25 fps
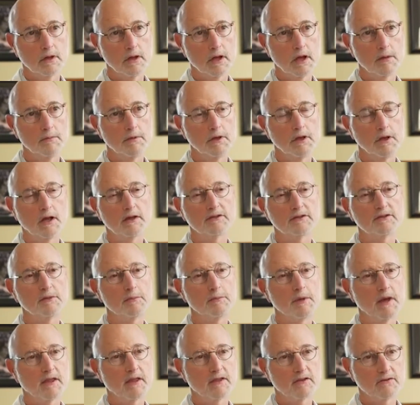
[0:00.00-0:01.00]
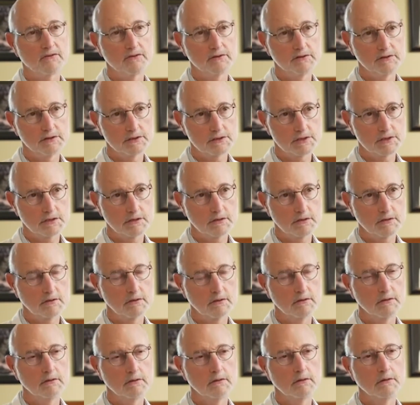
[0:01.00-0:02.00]
I'm an osteopathic physician.
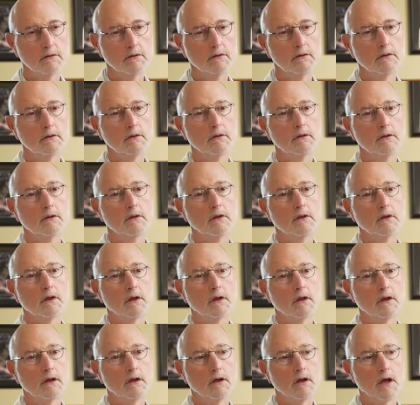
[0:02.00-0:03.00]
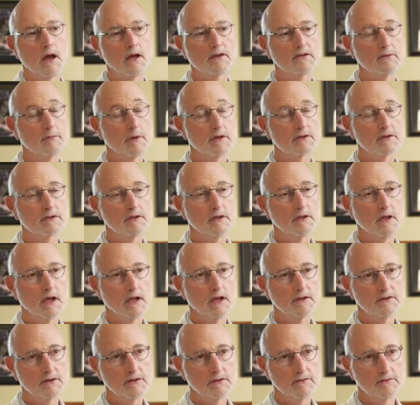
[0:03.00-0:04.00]
I
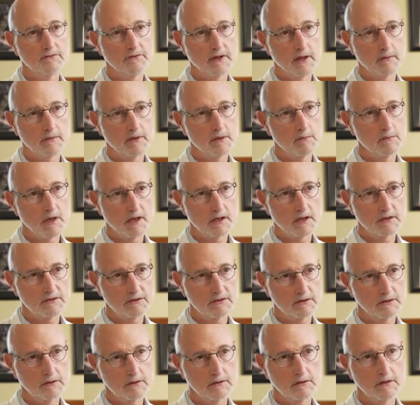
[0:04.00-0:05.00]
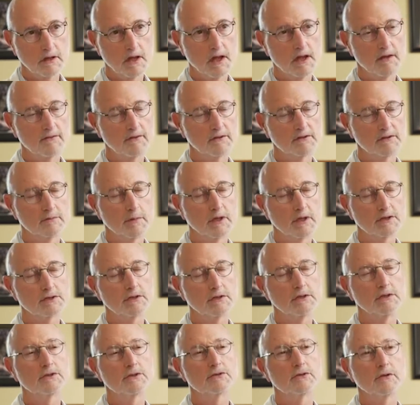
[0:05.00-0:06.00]
specialize in family medicine. I have a
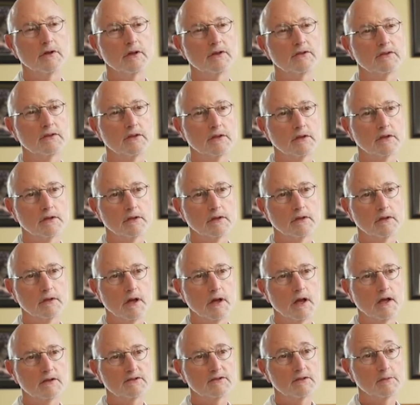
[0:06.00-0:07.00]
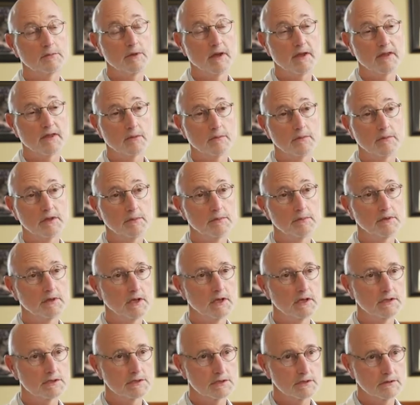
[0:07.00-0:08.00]
special interest in osteopathic
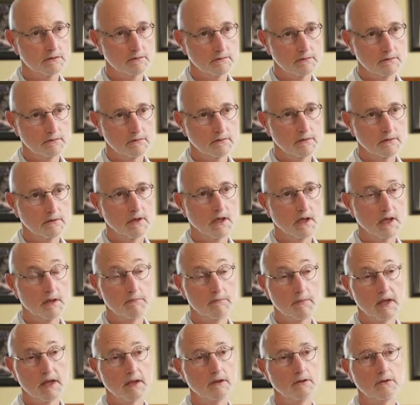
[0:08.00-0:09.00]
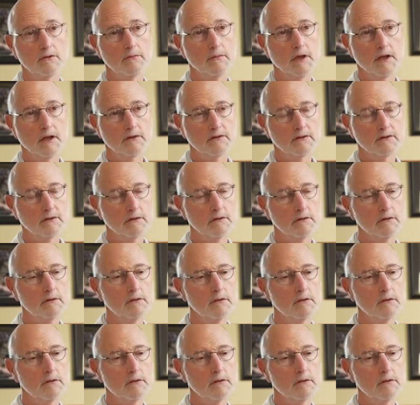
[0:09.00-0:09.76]
manipulation and manual medicine.